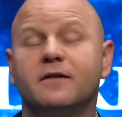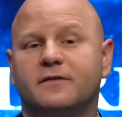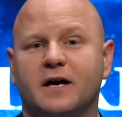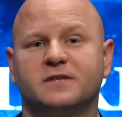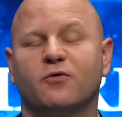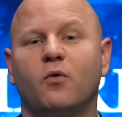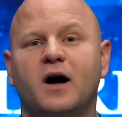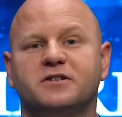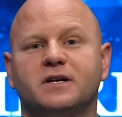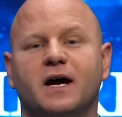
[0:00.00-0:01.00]
Thanks for
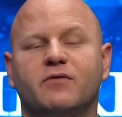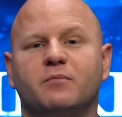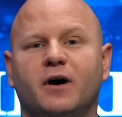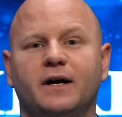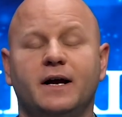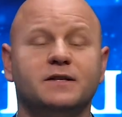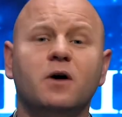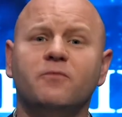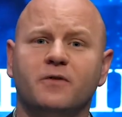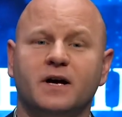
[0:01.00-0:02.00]
watching, everybody. And
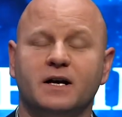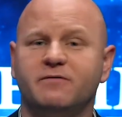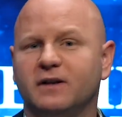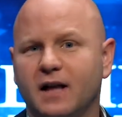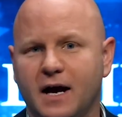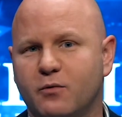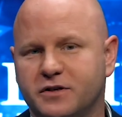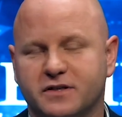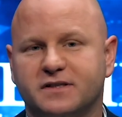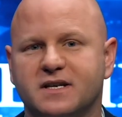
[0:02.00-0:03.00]
don't forget, if you like
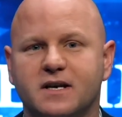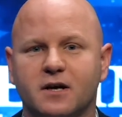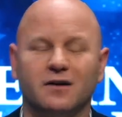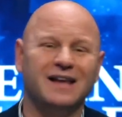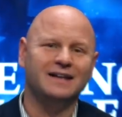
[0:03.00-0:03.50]
what you see here,